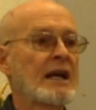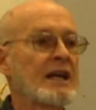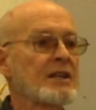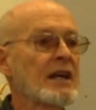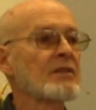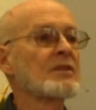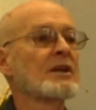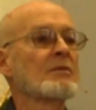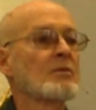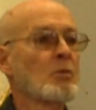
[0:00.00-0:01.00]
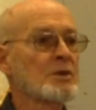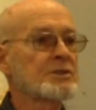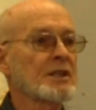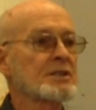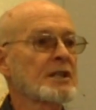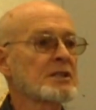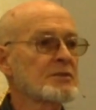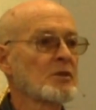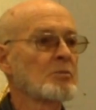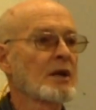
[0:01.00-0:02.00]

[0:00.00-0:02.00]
And yet it was successful.